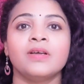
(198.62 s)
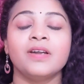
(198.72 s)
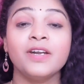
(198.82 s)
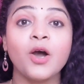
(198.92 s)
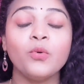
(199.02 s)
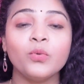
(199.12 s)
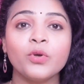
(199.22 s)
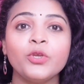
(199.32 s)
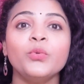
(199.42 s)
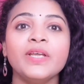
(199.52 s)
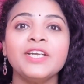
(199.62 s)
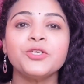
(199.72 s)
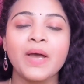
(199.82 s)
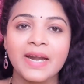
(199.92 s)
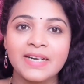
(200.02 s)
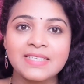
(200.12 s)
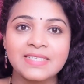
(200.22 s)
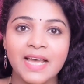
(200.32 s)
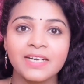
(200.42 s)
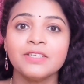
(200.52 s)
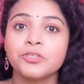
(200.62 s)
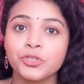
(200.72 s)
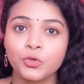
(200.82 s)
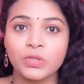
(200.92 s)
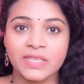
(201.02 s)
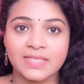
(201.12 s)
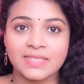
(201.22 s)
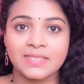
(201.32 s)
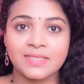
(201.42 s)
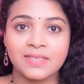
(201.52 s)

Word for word: Now you need to understand two things